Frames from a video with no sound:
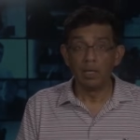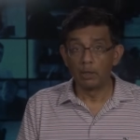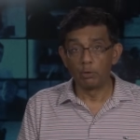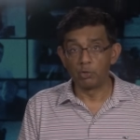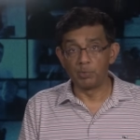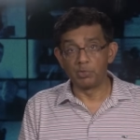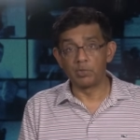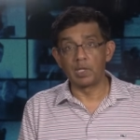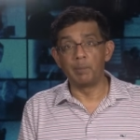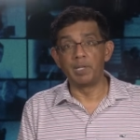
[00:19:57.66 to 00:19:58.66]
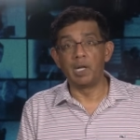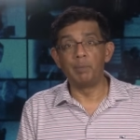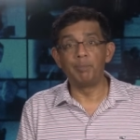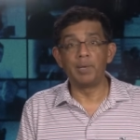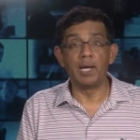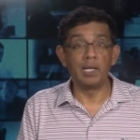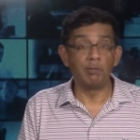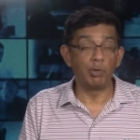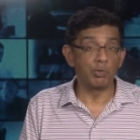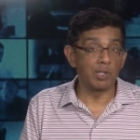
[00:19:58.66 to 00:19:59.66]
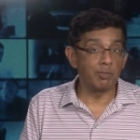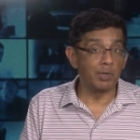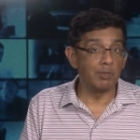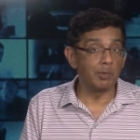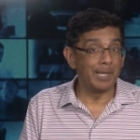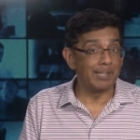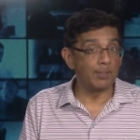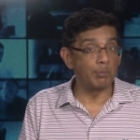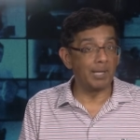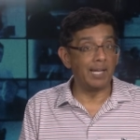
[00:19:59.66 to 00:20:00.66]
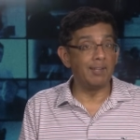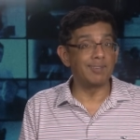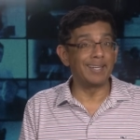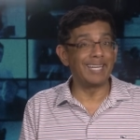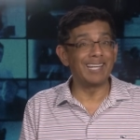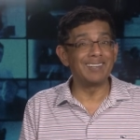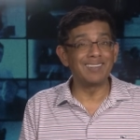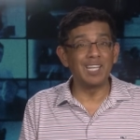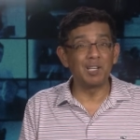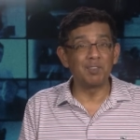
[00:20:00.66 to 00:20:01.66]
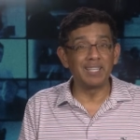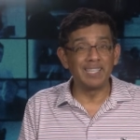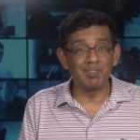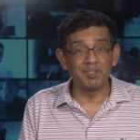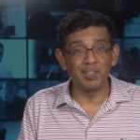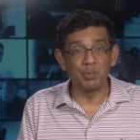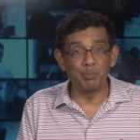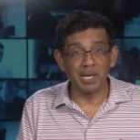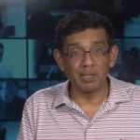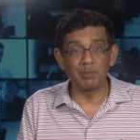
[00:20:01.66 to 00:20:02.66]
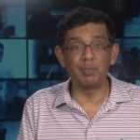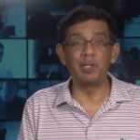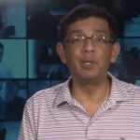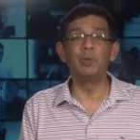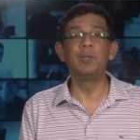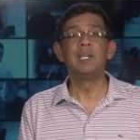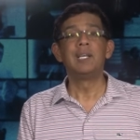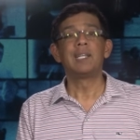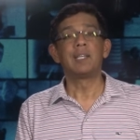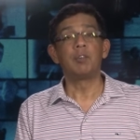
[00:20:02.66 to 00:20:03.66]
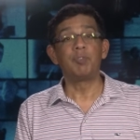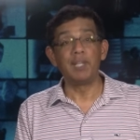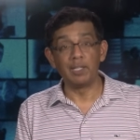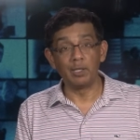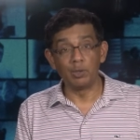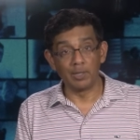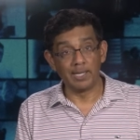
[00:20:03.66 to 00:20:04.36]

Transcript: Christmas is coming up, and if you're suffering from aches and pains, I can't think of a gift that's better for you than feeling good